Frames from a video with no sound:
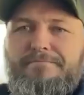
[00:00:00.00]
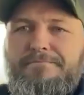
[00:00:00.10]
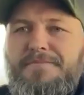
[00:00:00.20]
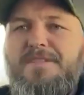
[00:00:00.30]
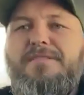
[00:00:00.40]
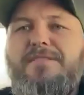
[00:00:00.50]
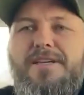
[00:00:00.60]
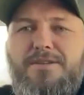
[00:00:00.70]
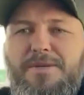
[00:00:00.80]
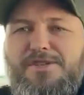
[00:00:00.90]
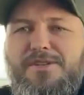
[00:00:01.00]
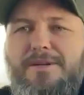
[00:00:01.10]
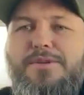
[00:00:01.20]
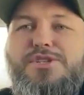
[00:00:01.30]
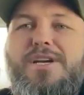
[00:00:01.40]
Thank you, Mitch. I
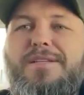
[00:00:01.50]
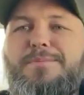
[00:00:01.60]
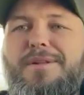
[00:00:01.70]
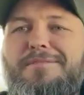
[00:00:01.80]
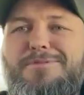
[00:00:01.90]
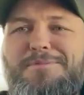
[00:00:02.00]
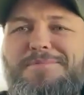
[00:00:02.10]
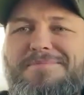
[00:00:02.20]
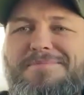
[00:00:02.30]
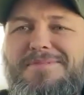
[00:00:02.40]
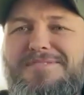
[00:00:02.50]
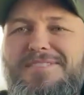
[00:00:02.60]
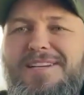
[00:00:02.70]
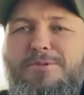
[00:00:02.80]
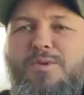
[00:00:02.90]
appreciate the platform. You have a
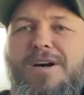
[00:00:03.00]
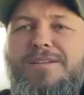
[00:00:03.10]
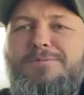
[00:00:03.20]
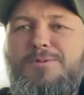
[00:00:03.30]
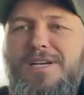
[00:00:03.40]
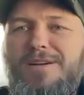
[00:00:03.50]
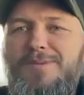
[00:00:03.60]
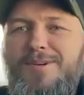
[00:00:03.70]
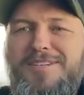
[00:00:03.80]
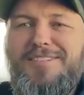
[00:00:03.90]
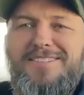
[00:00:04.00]
wonderful day at work.